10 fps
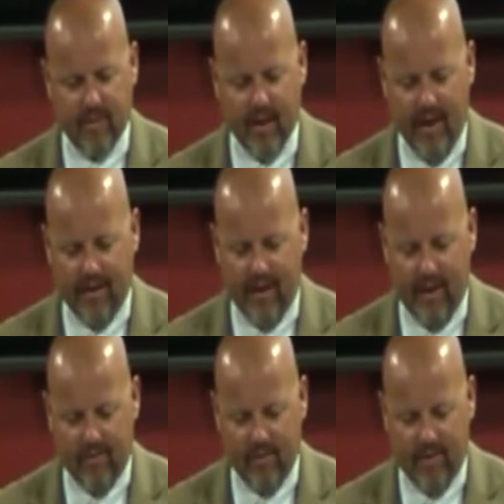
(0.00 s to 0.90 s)
yeah, the
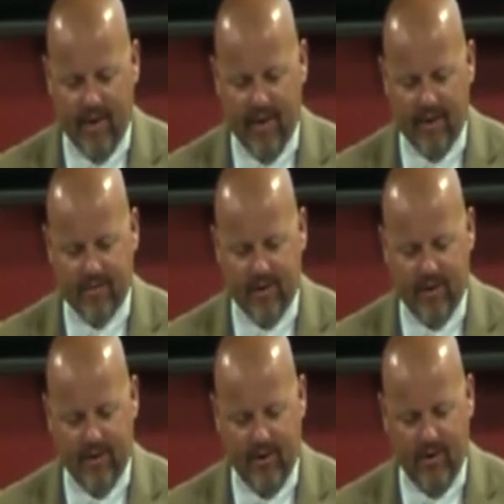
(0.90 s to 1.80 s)
inward man is
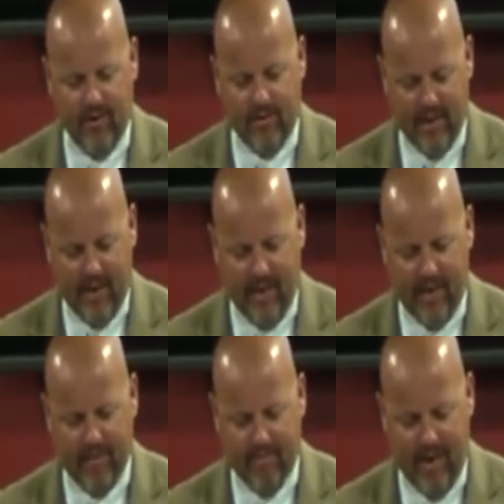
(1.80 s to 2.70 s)
renewed
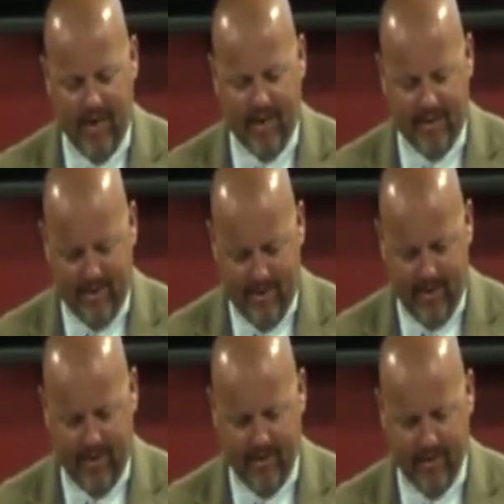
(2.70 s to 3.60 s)
day by day.